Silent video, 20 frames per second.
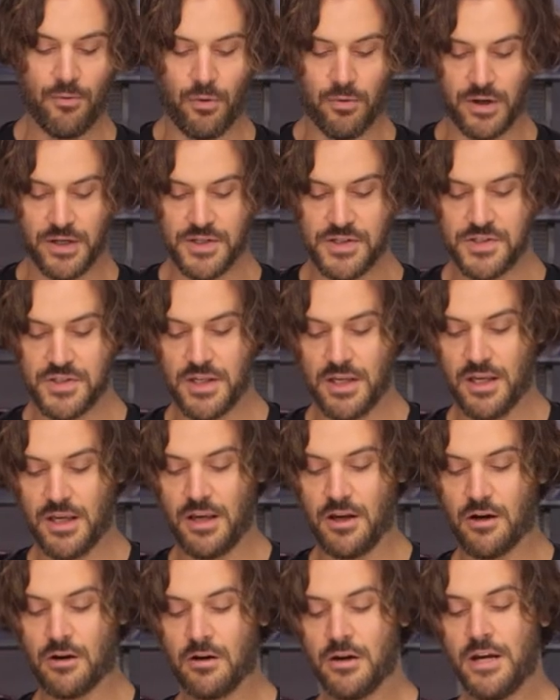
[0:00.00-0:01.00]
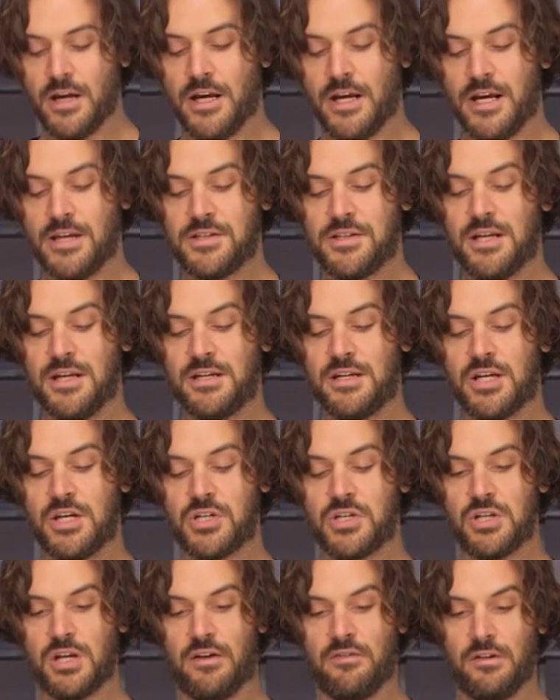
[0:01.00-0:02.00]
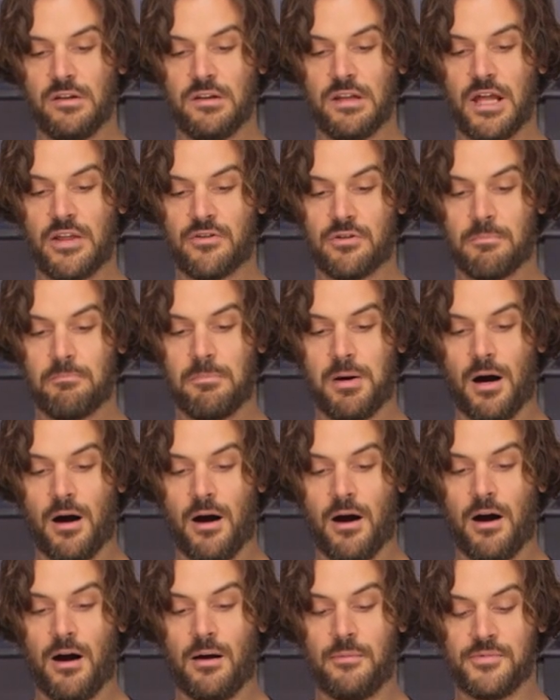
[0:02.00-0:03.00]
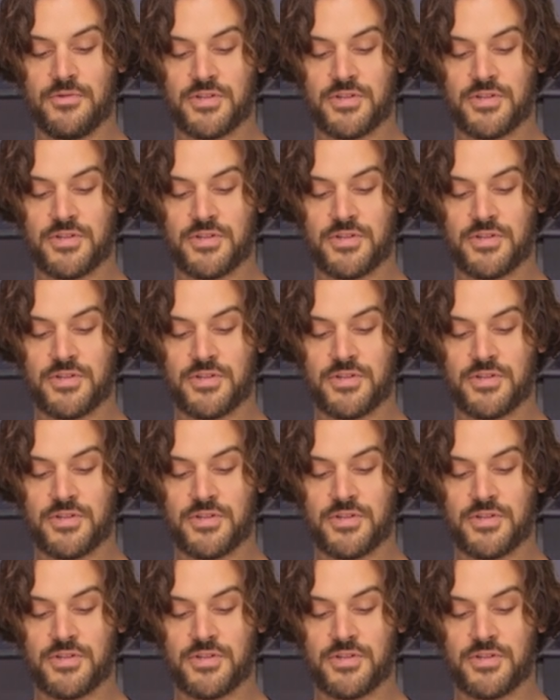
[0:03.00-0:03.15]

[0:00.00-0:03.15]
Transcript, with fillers: what we're going to see here is the addition of a leather palm.